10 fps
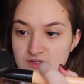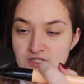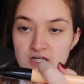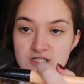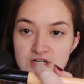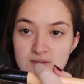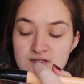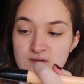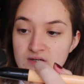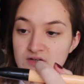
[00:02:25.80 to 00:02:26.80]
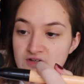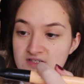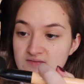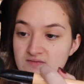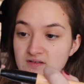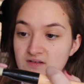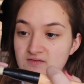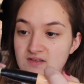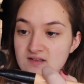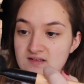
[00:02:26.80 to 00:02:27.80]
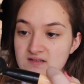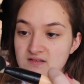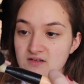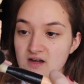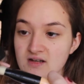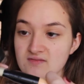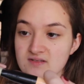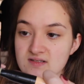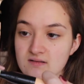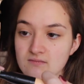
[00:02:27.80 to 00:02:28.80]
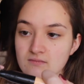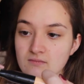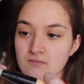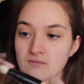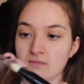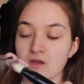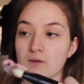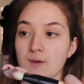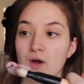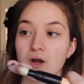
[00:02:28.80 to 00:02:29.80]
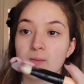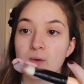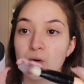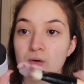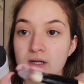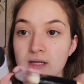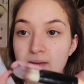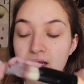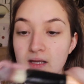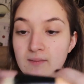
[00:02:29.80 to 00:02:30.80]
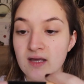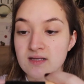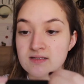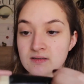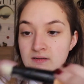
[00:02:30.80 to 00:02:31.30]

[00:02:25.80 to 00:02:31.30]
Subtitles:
shit. Should I be doing a close-up of this? You can't even see. Oh my god, I'm already making a mess.